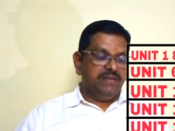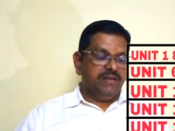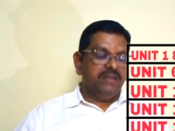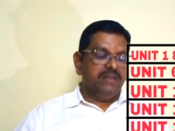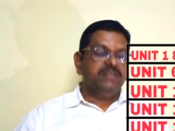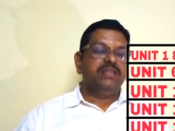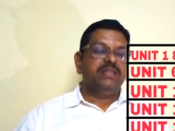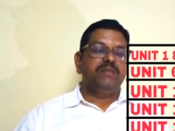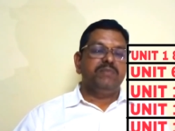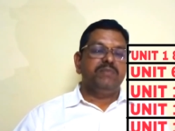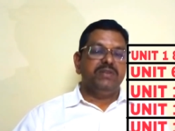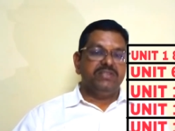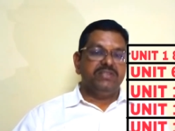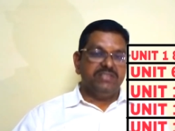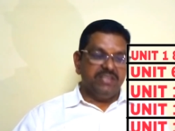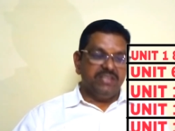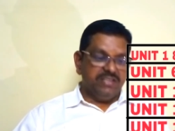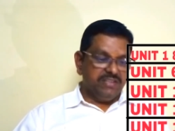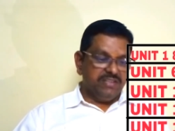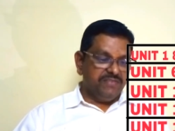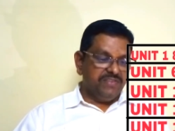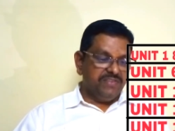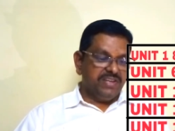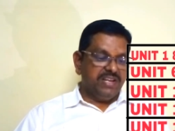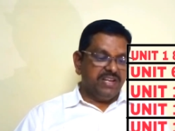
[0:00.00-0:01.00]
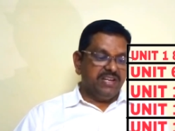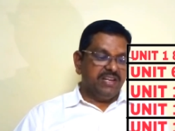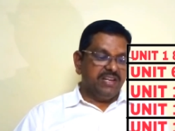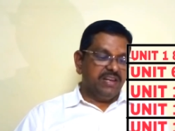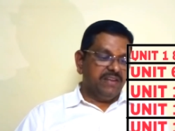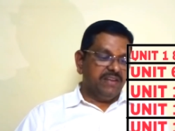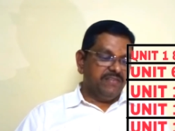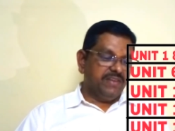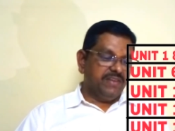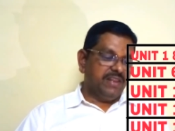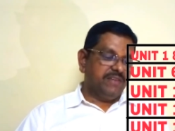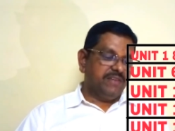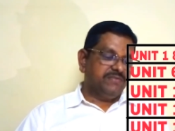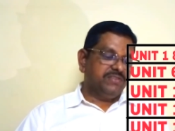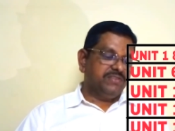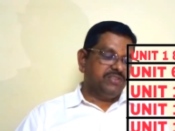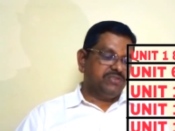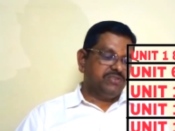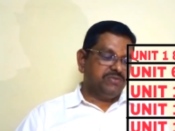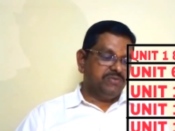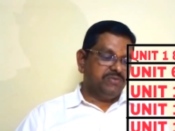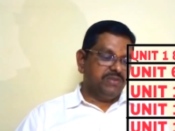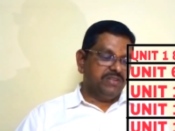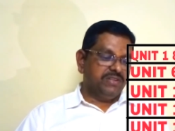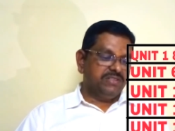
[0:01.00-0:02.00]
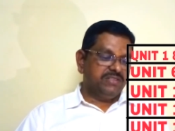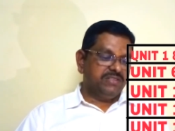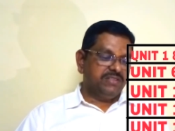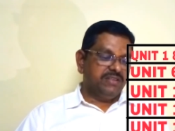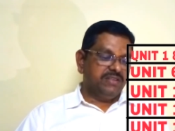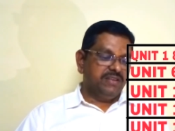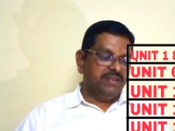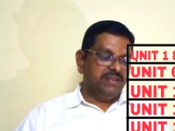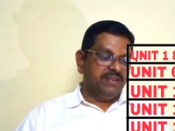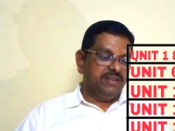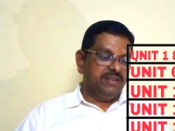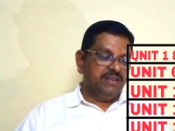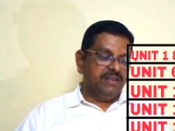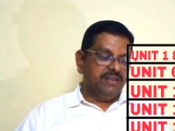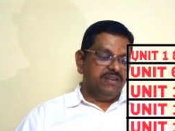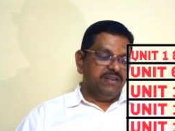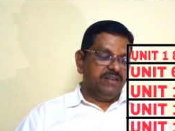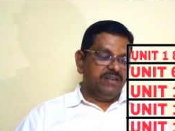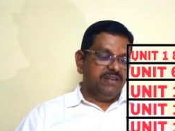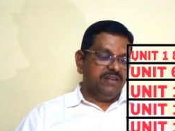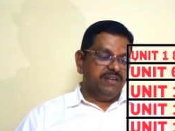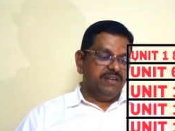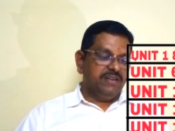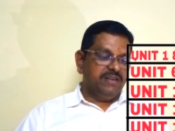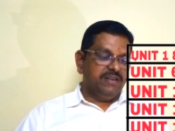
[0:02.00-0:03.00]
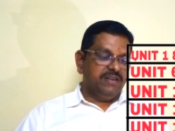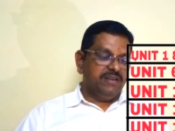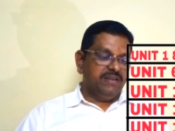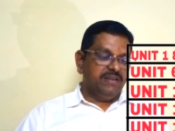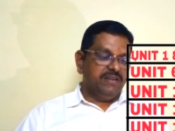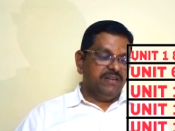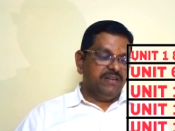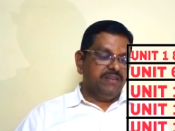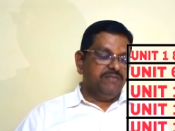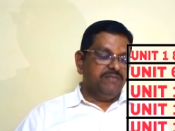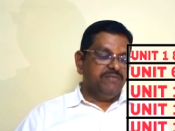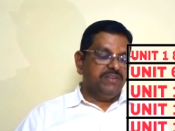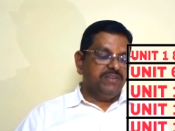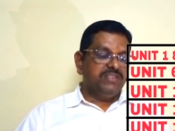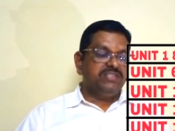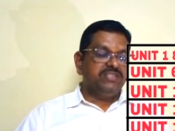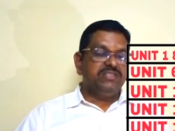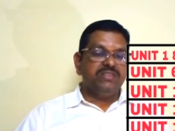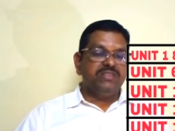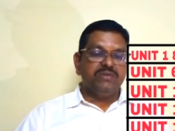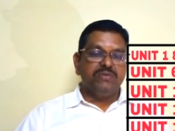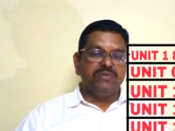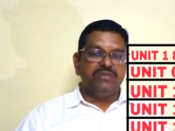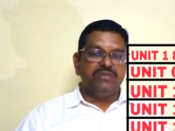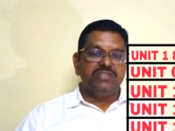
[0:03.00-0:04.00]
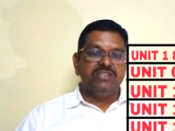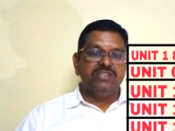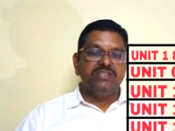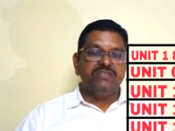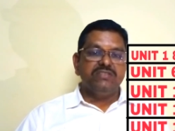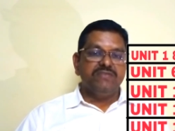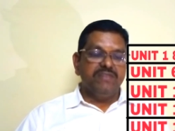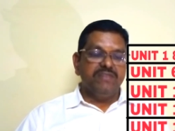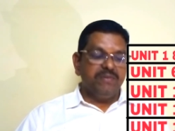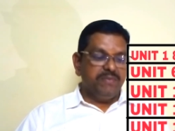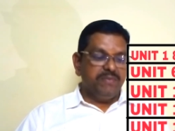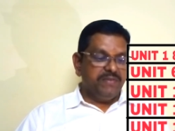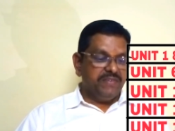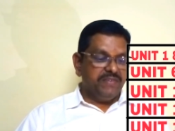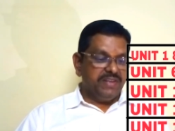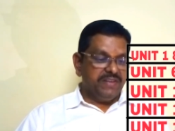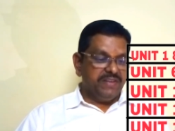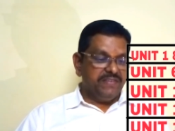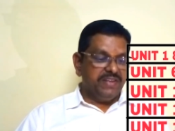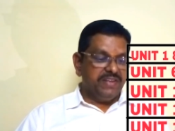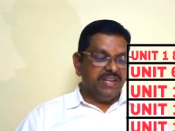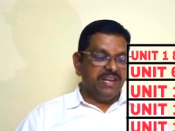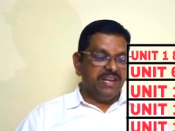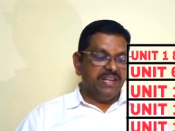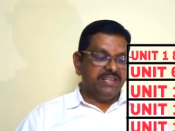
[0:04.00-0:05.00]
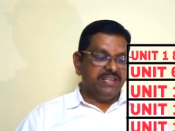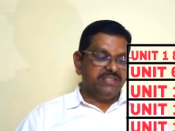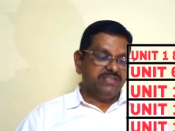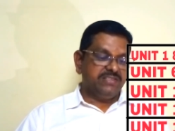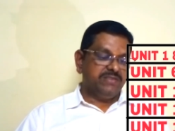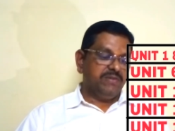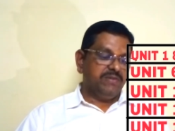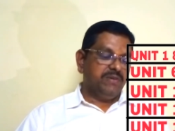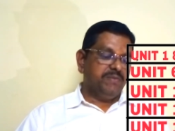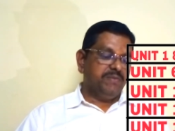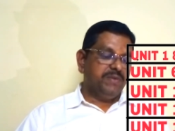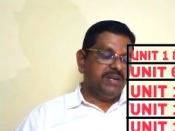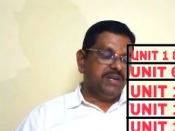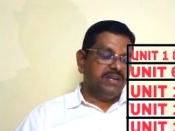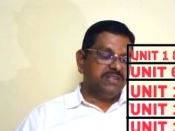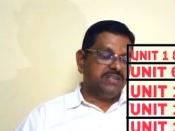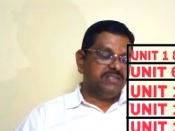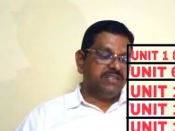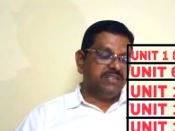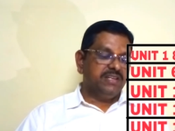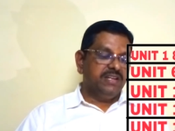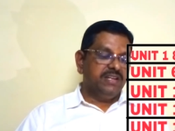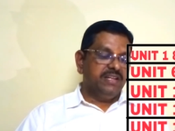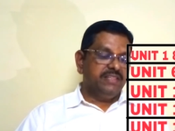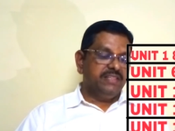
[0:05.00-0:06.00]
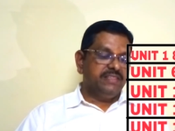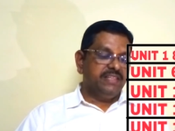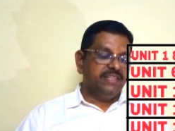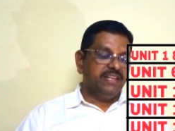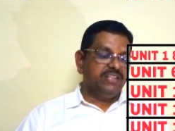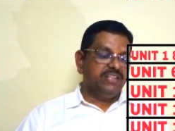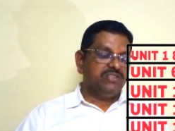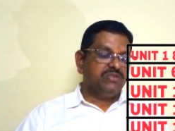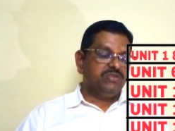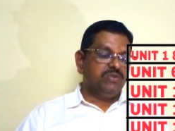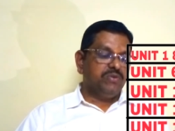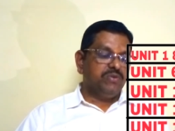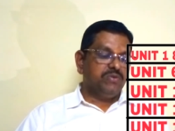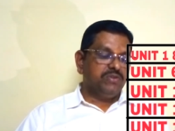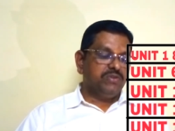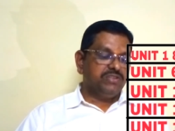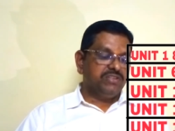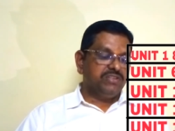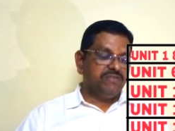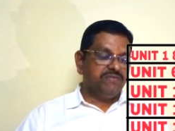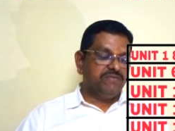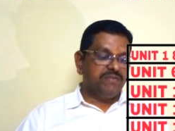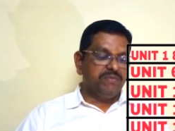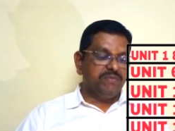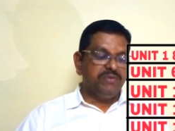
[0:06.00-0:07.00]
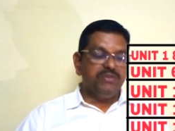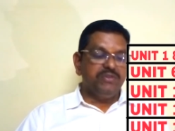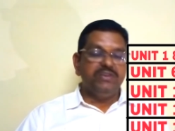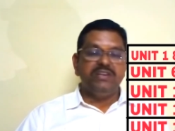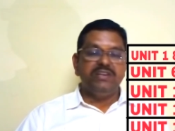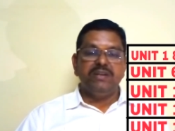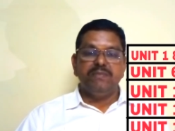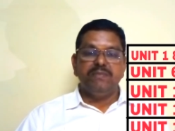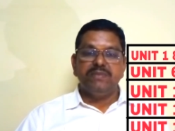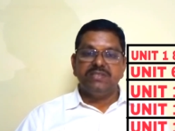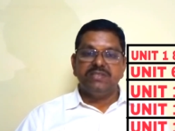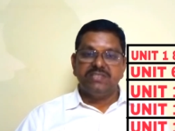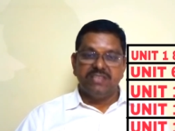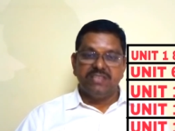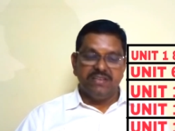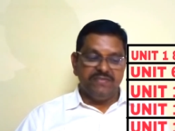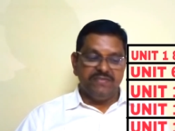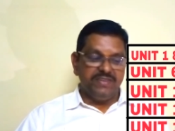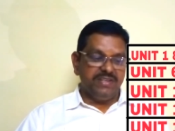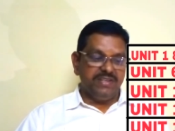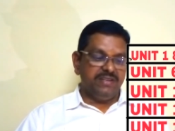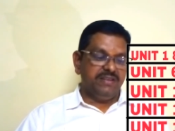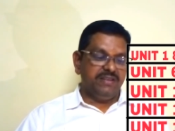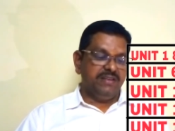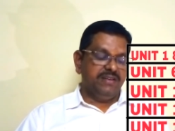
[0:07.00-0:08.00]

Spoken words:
that means the difficulty level of the students in facing the questions will be very less, because there is no question from unit number 7